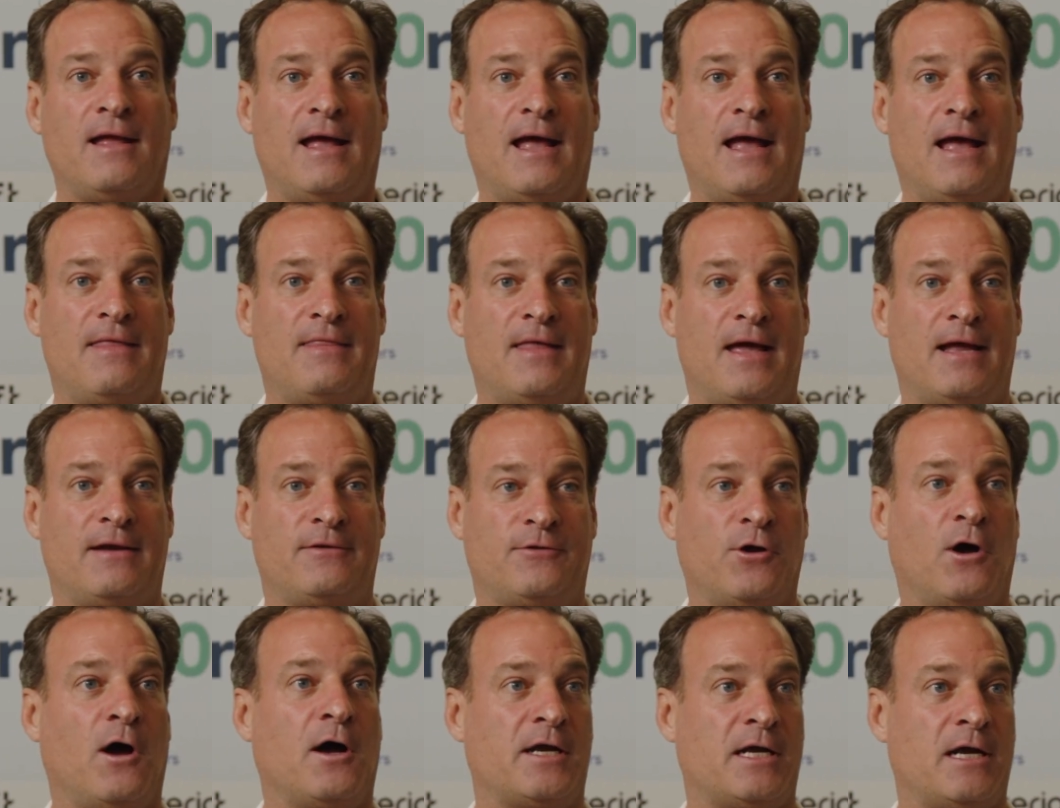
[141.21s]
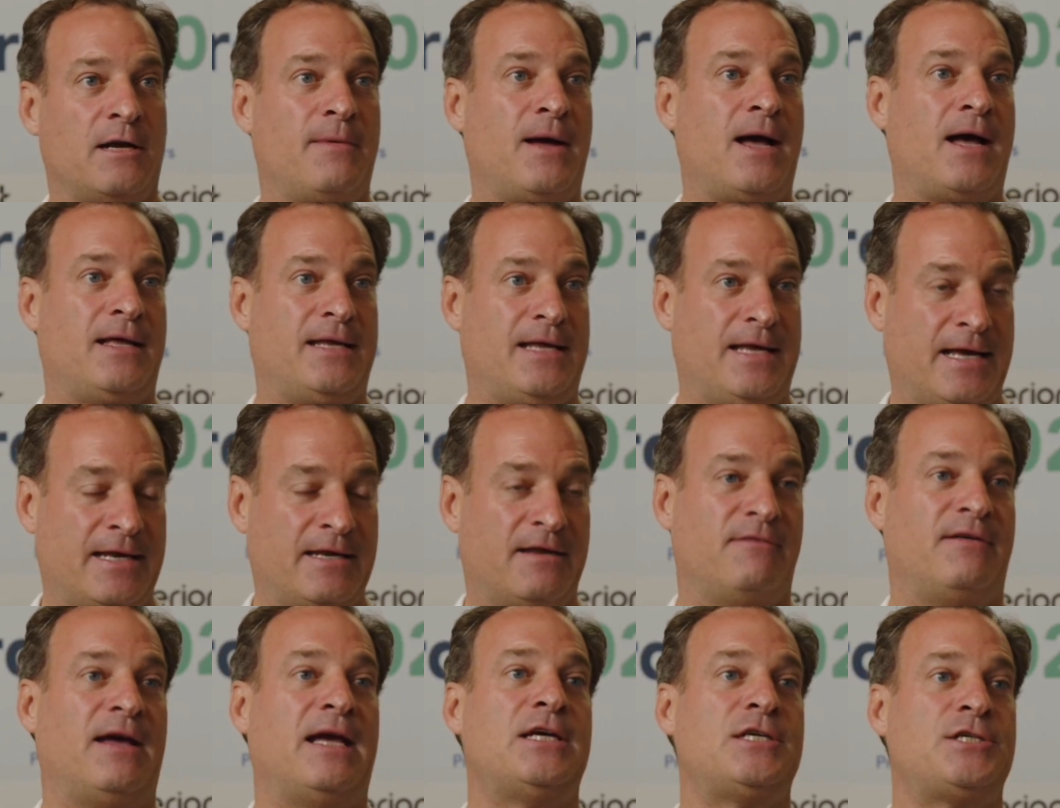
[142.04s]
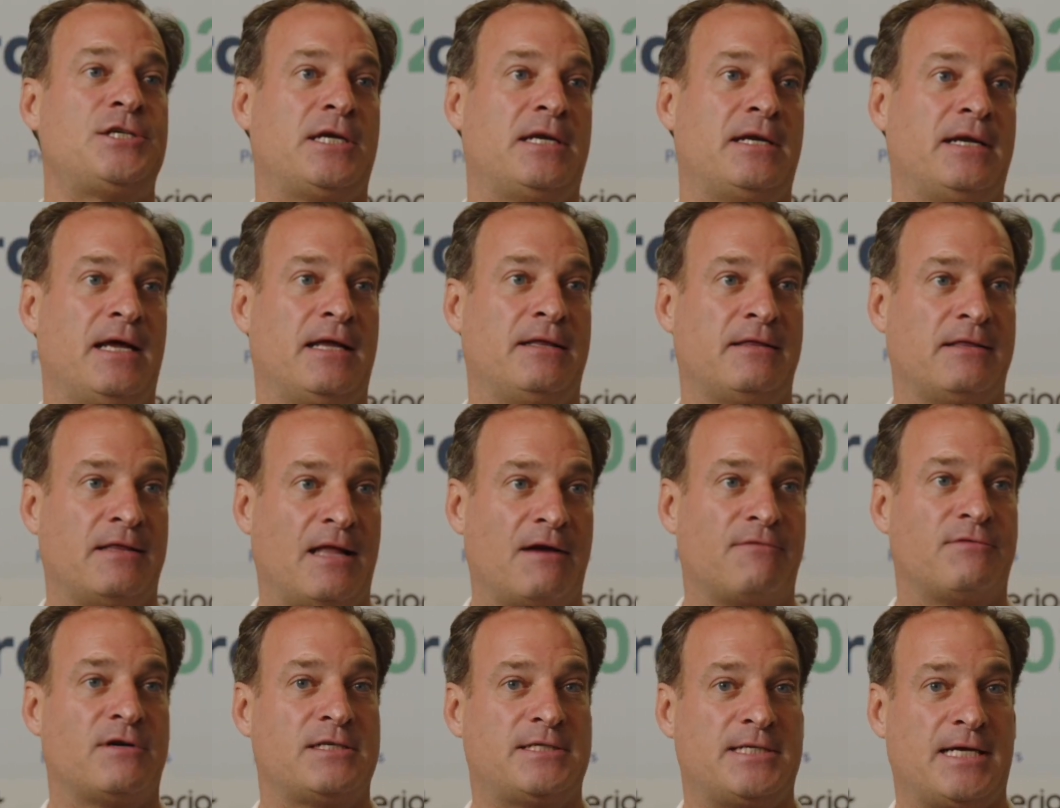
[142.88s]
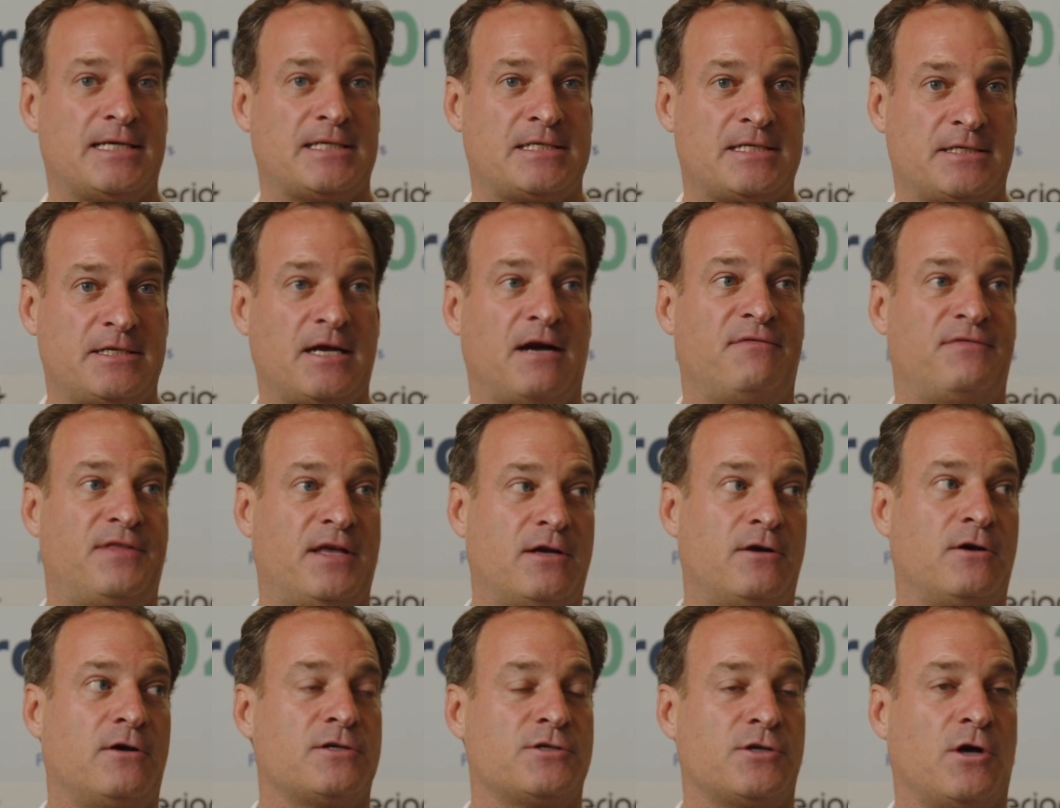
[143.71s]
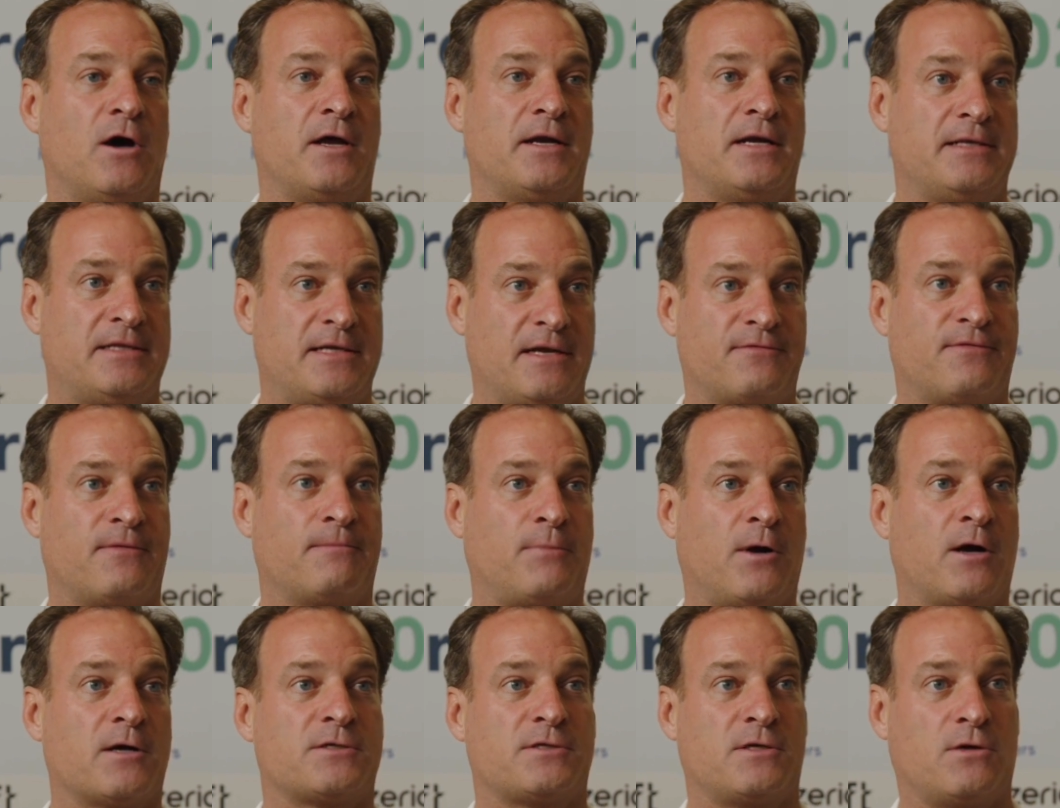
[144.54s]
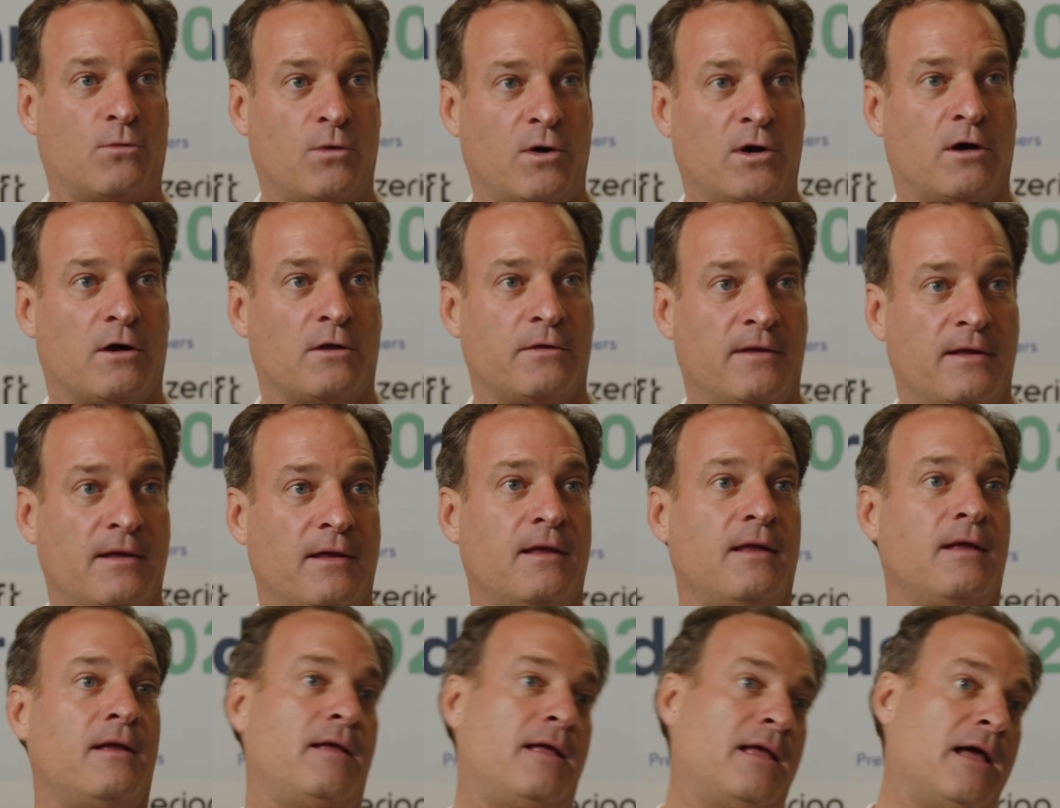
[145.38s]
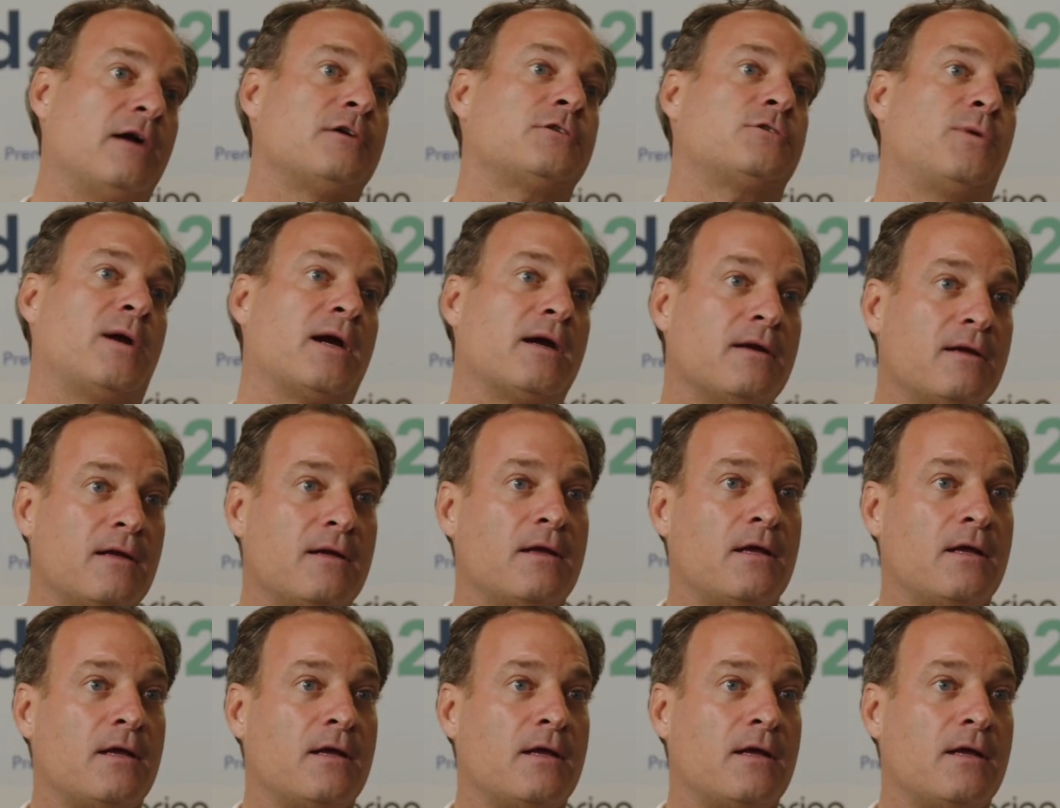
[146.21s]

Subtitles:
And then talking about innovation and leveraging stuff that goes on in different parts of the world elsewhere.